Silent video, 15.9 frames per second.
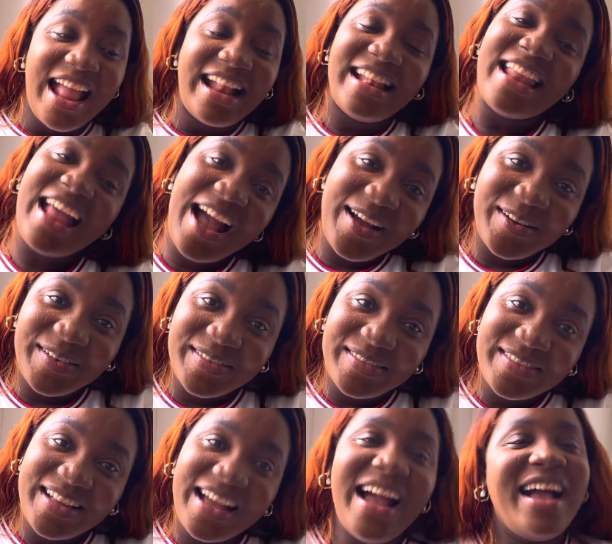Now,
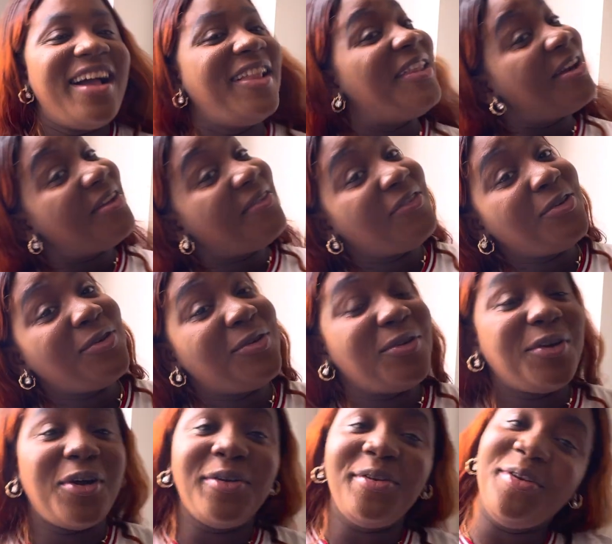a lot of you do
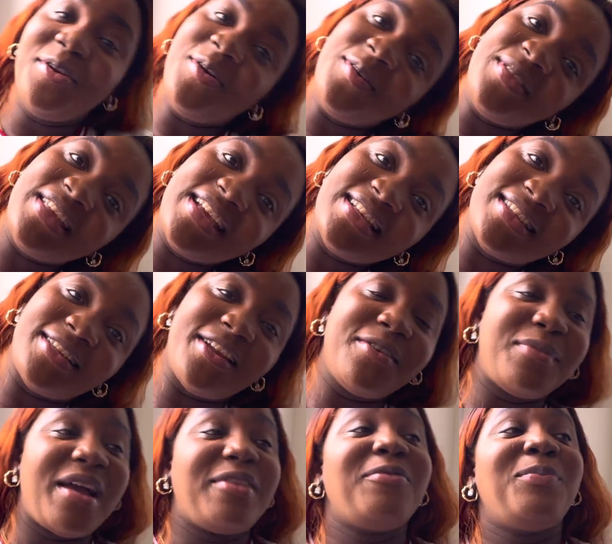not know this, a lot of
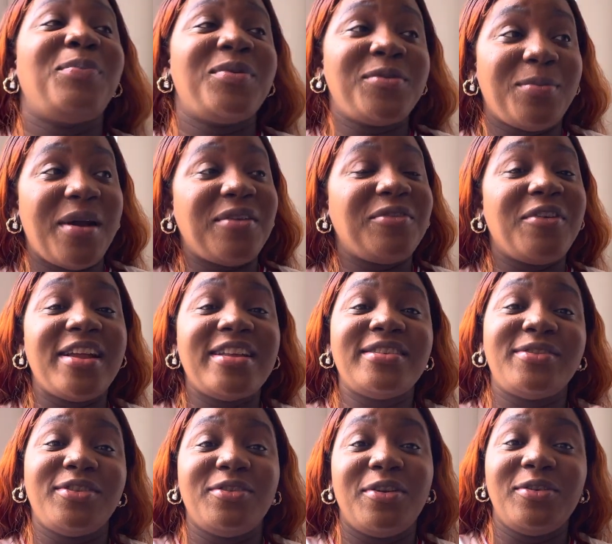my friends
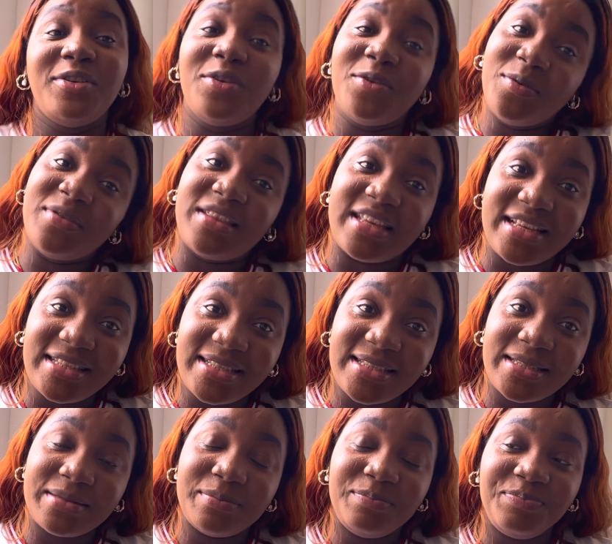do not know
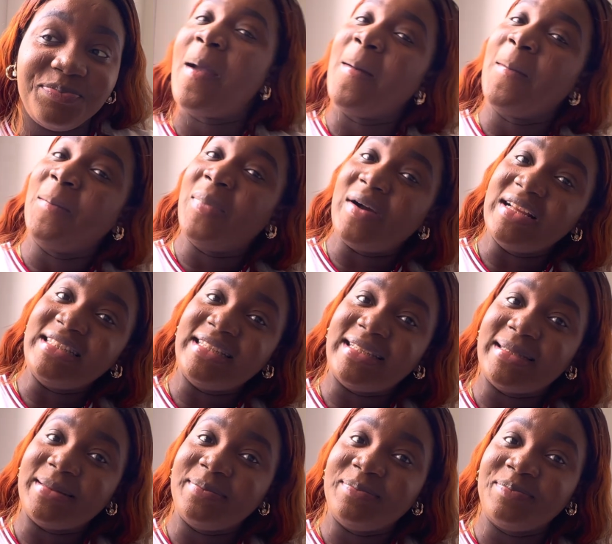this, but
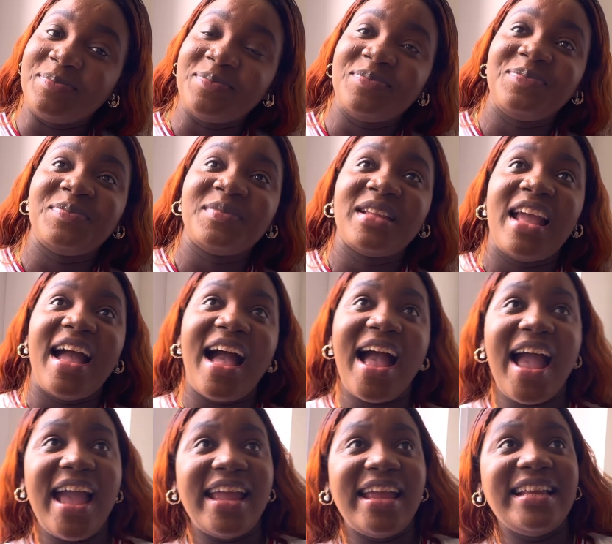
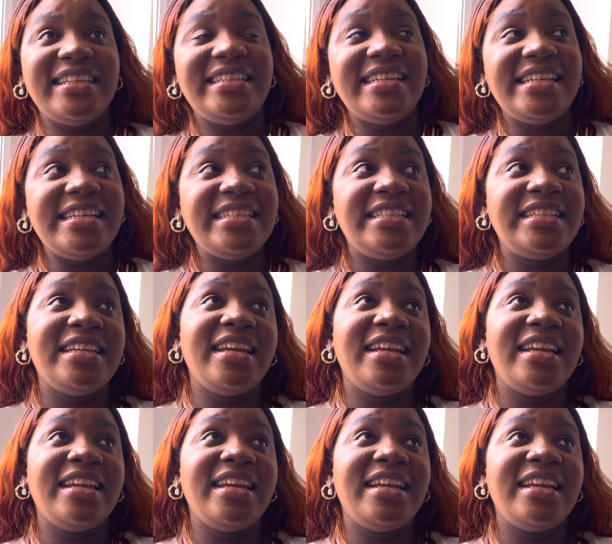I did